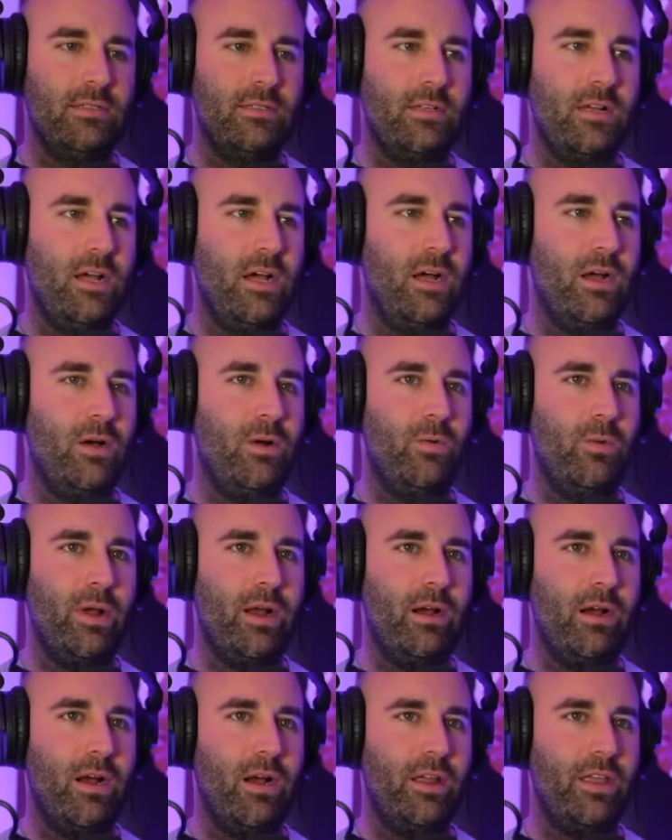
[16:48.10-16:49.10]
Oh,
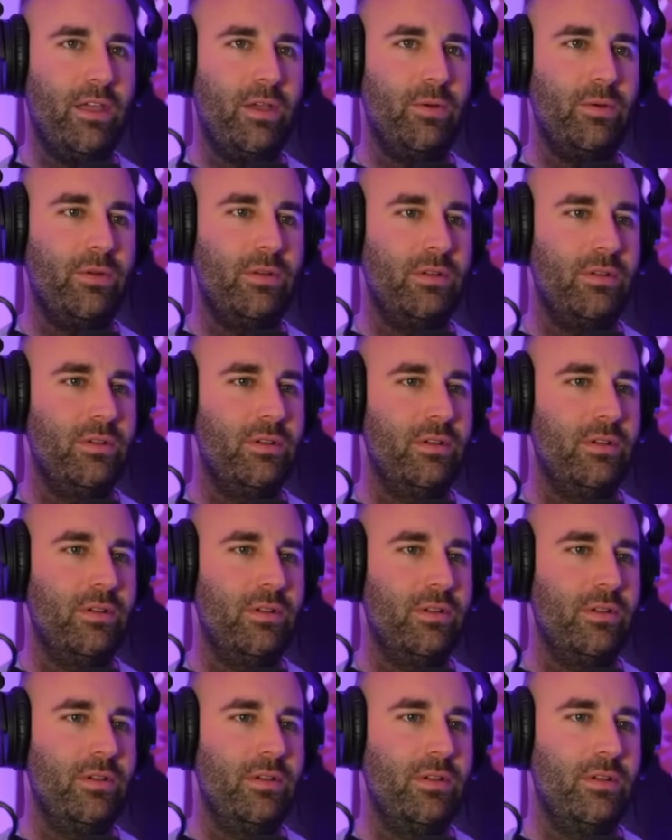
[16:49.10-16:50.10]
where are you?
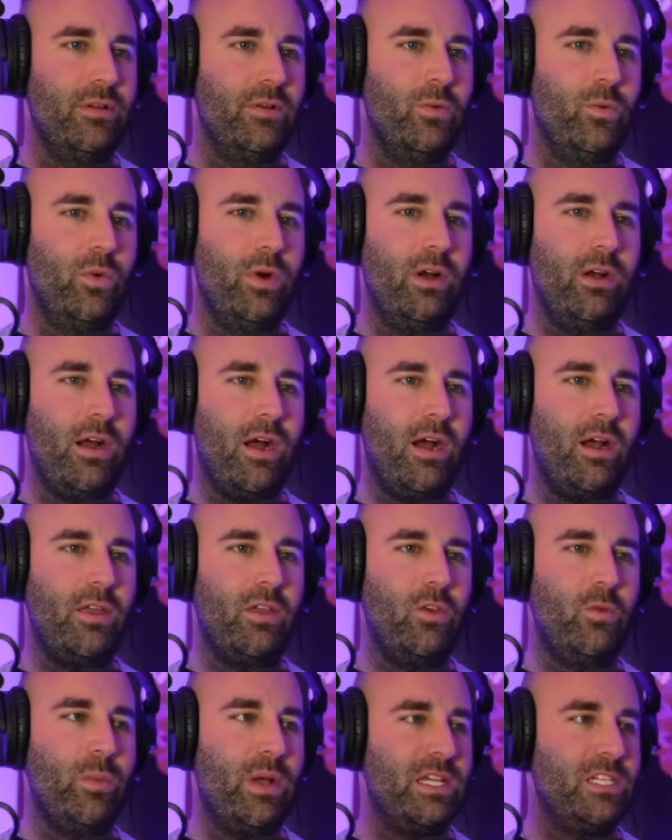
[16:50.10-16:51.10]
Where are
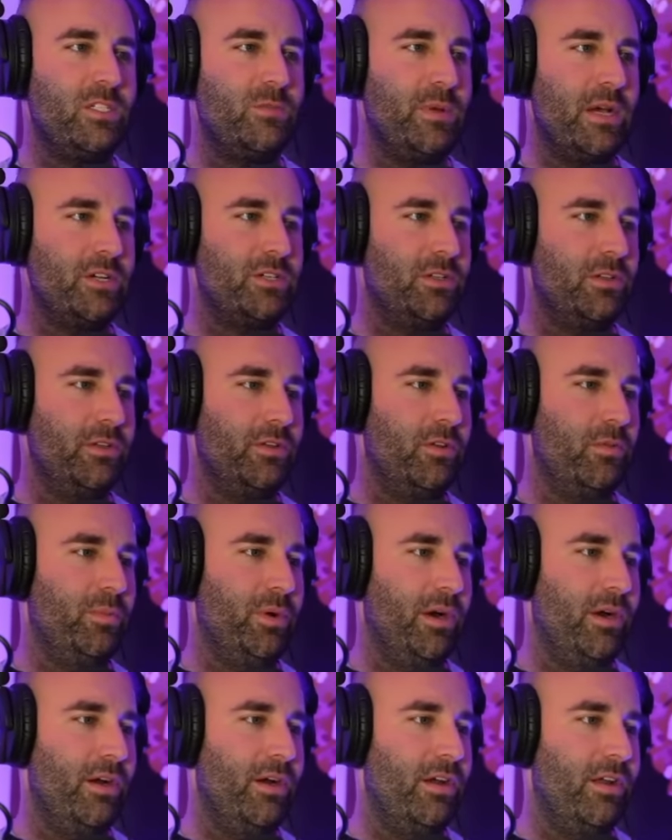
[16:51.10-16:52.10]
you, my special little
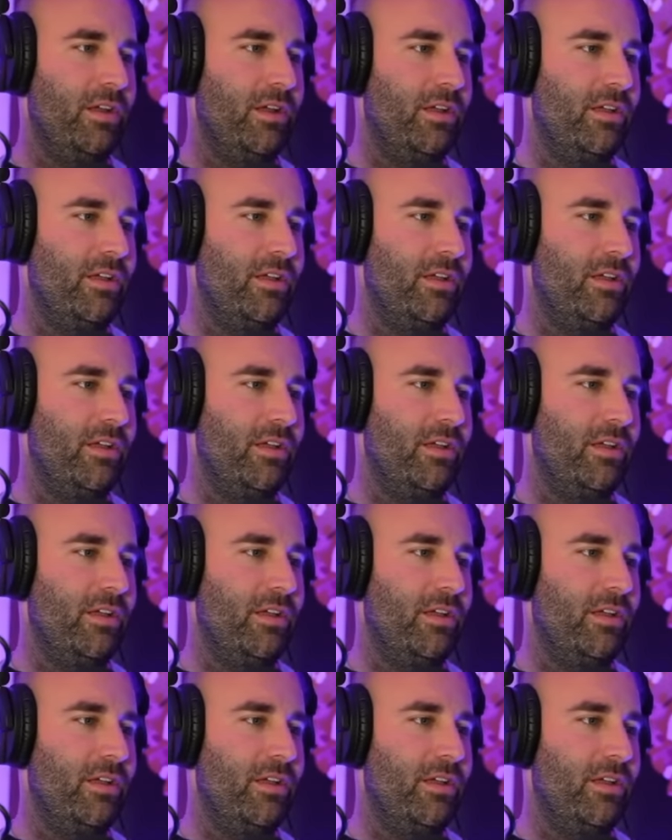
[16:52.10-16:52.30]
bird?